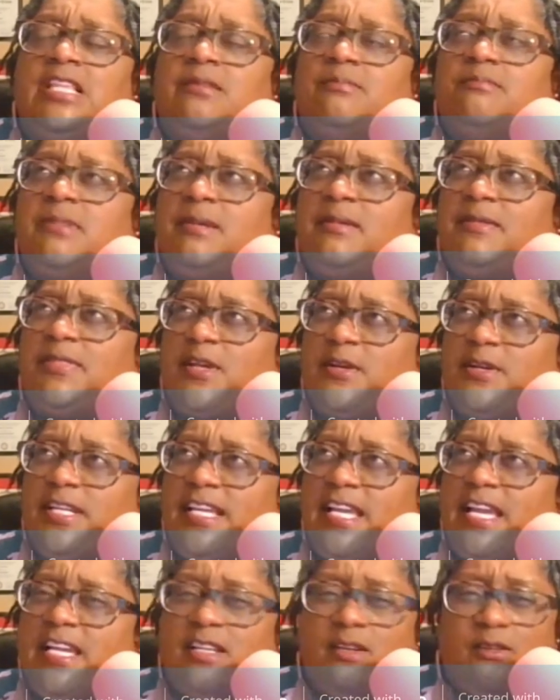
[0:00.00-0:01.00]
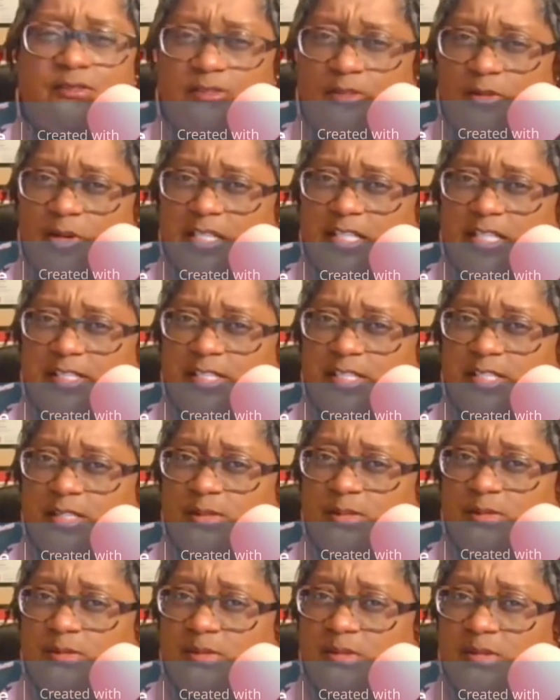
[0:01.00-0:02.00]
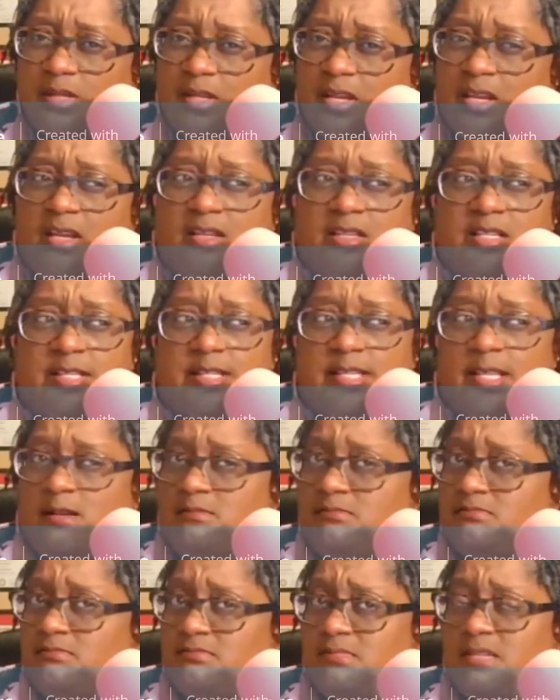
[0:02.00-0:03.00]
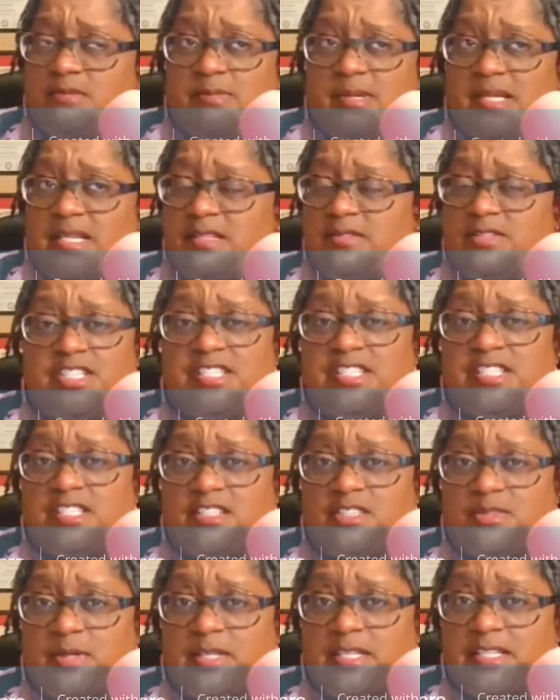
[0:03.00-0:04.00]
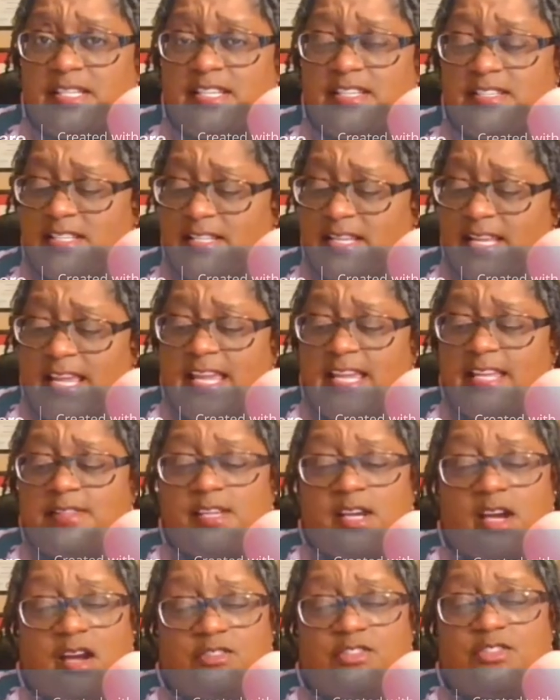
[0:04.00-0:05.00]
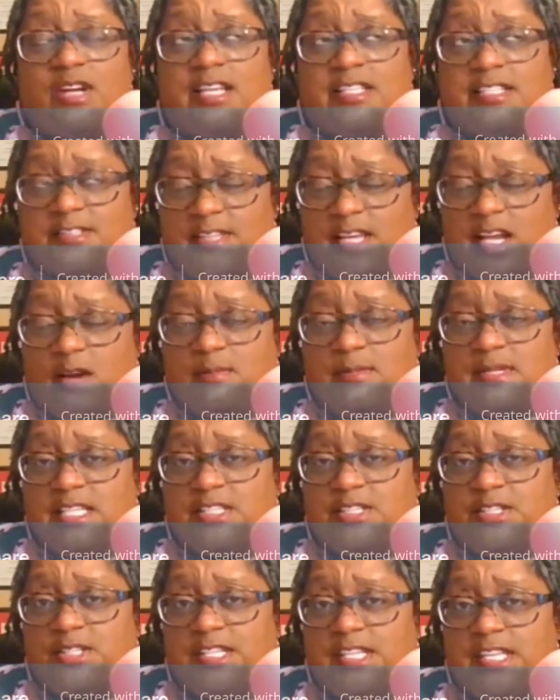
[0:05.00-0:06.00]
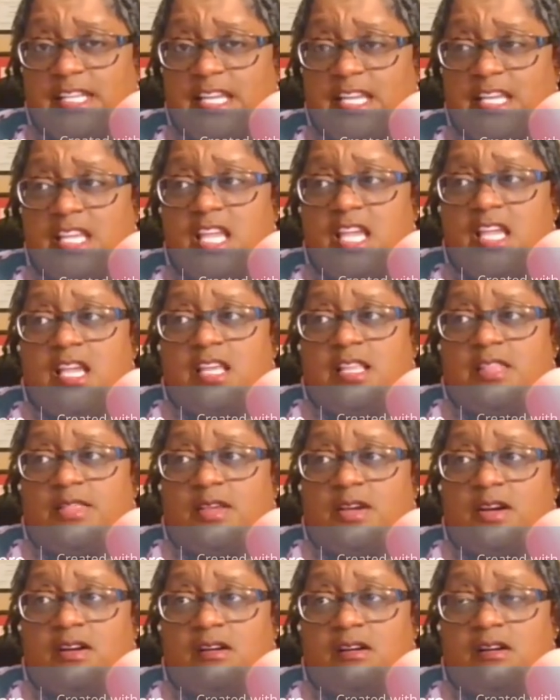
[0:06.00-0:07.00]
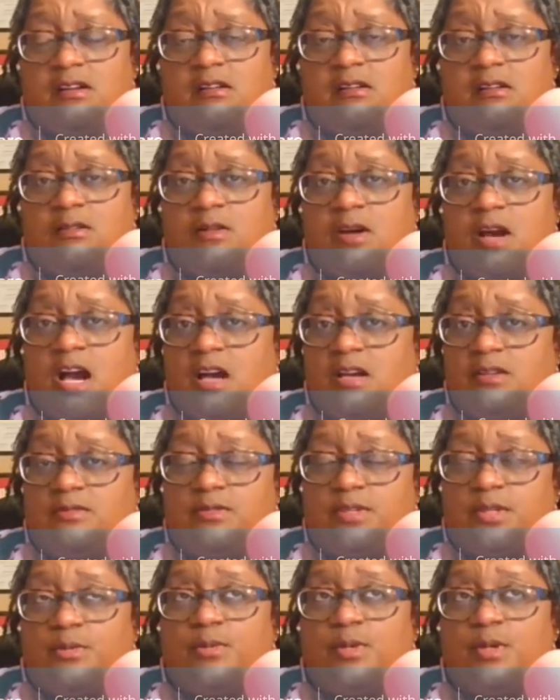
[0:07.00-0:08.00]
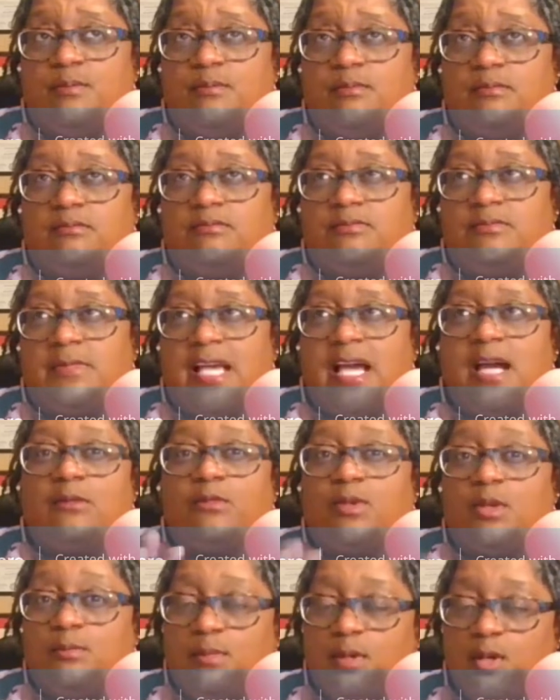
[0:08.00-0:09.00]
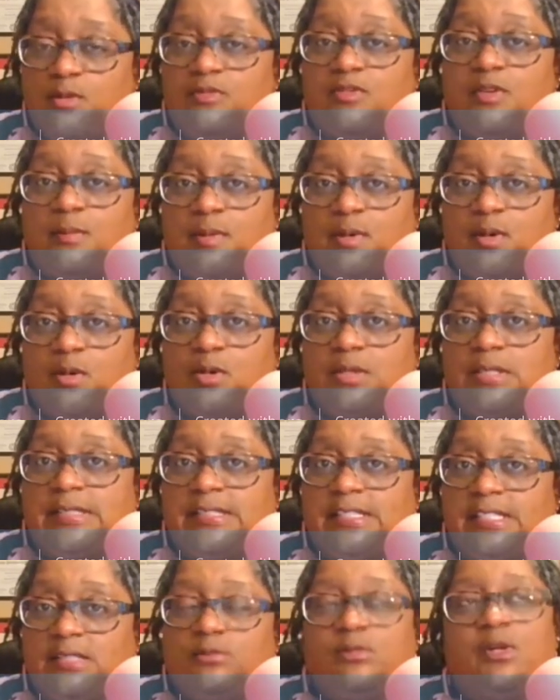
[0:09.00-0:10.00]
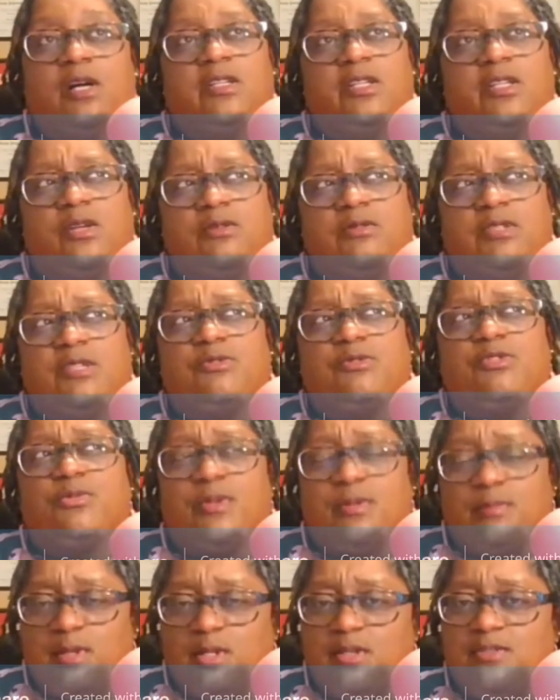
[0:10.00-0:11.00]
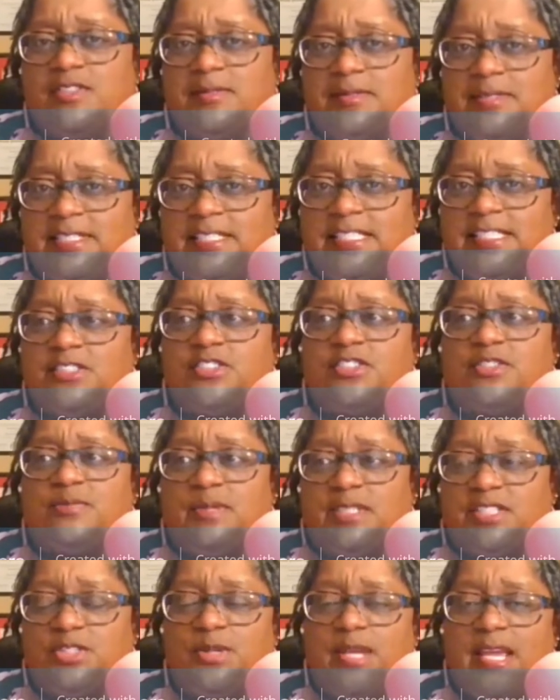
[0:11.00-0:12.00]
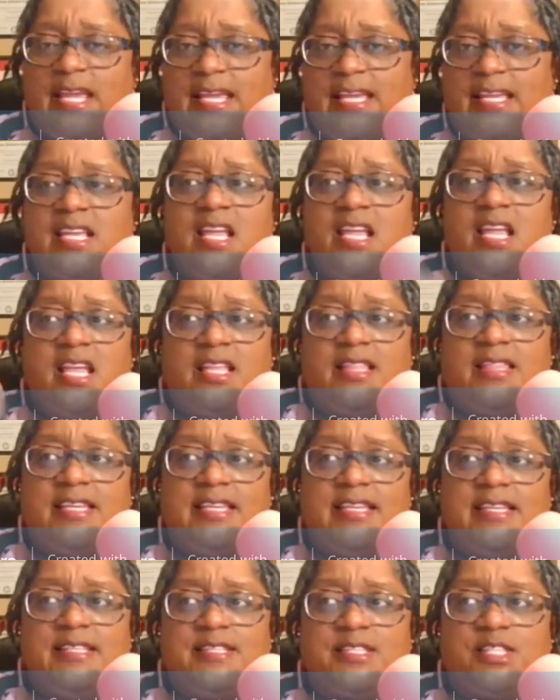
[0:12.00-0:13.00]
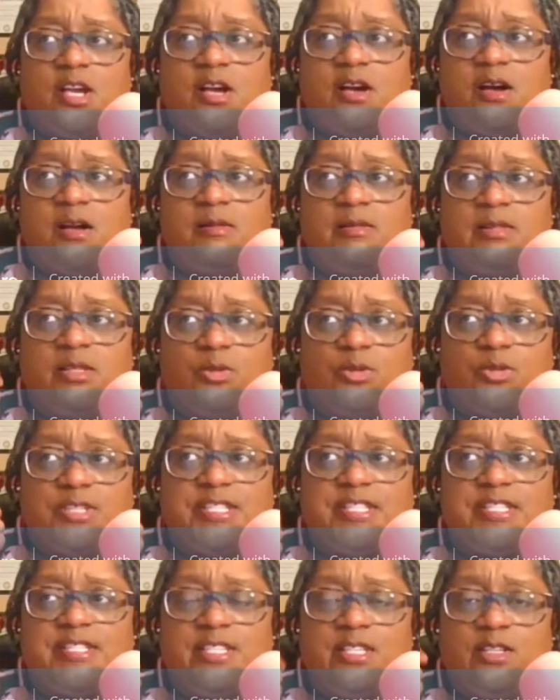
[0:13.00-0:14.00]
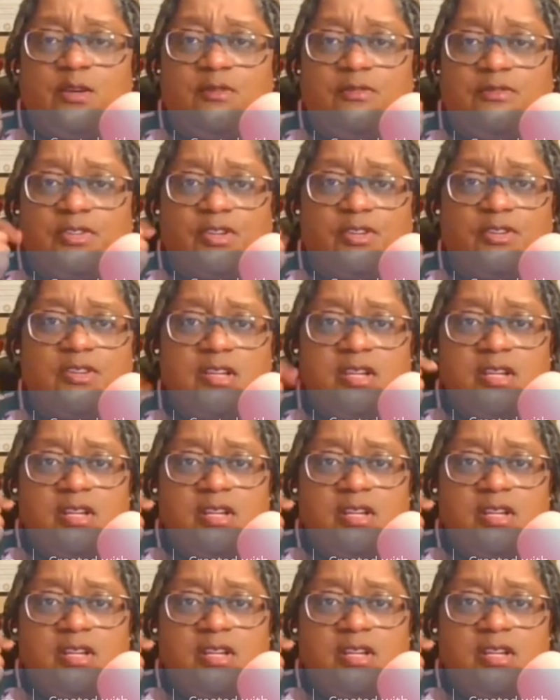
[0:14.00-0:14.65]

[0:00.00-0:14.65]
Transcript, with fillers: maybe 38 or 42. So it, it just is what it is. And they had taught, tried to talk me into getting the uh, uh the re not removable well no it was removable dentures but you had these uh, little silver